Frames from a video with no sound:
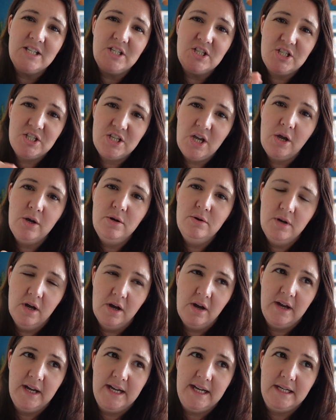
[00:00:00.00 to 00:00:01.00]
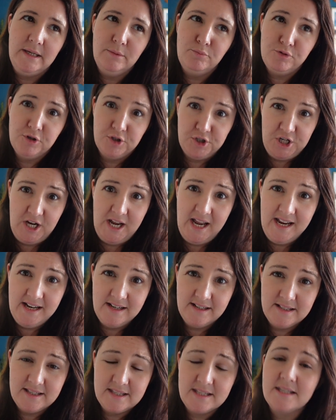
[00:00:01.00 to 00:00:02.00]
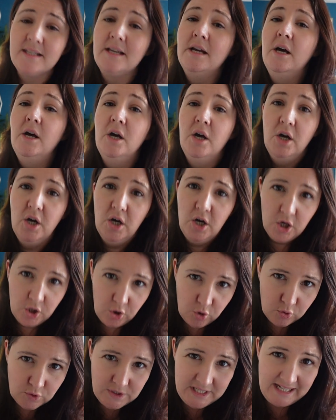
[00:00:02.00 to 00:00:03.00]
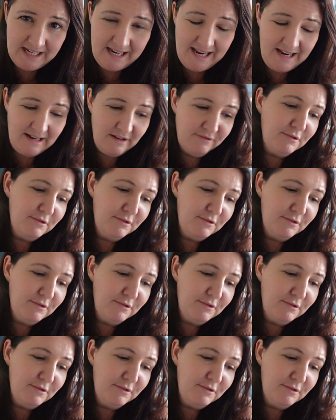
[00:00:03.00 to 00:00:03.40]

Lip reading: Sew 9 projects accordingly.